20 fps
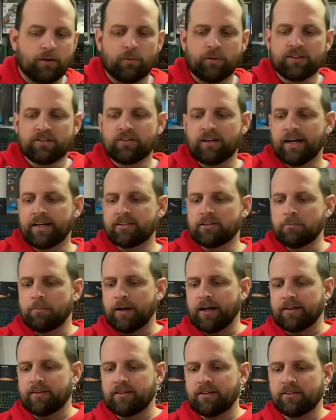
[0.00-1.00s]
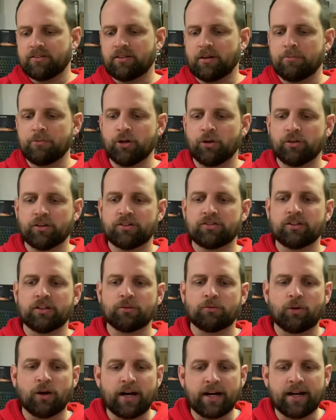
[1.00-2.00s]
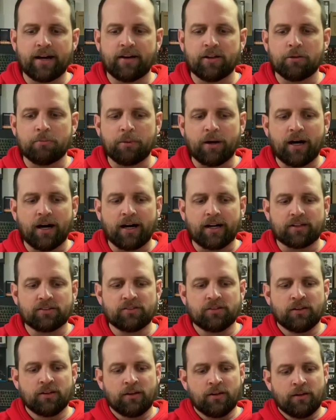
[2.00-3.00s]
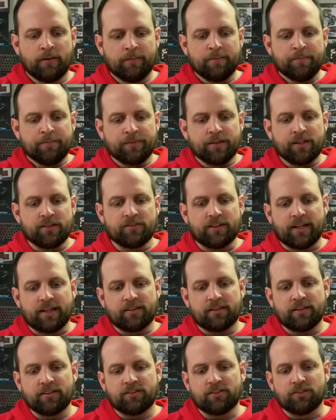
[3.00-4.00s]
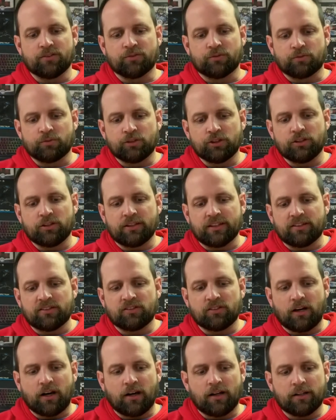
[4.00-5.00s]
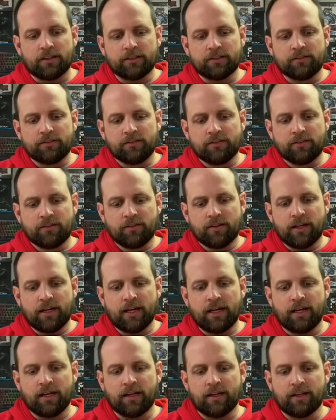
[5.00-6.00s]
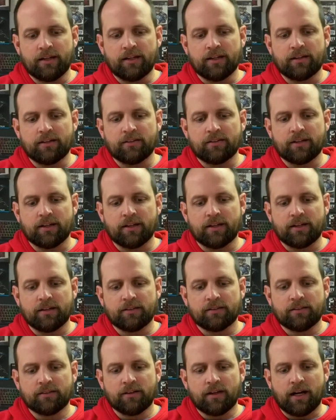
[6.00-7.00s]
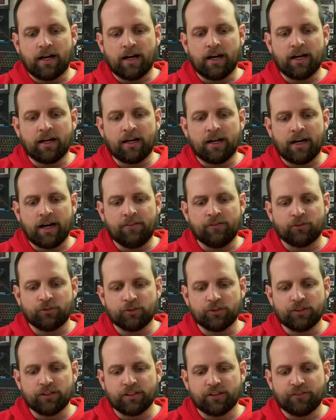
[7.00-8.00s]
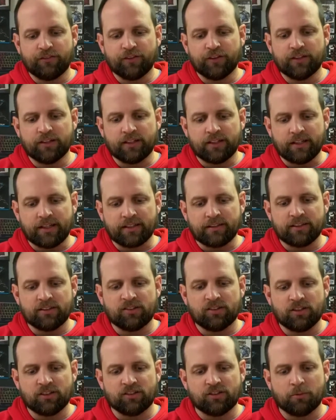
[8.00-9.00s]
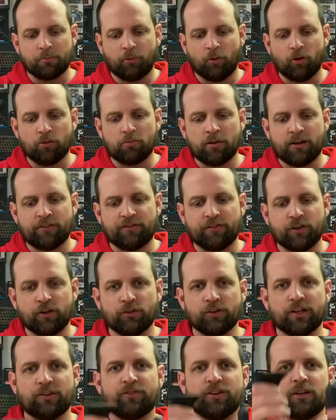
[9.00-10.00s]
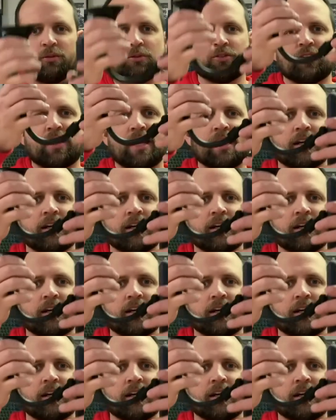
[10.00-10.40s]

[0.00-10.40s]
What's nice about this, I'm noticing right out of the box, is that this is really solid, and I have a really good feeling like this could support my phone even if it was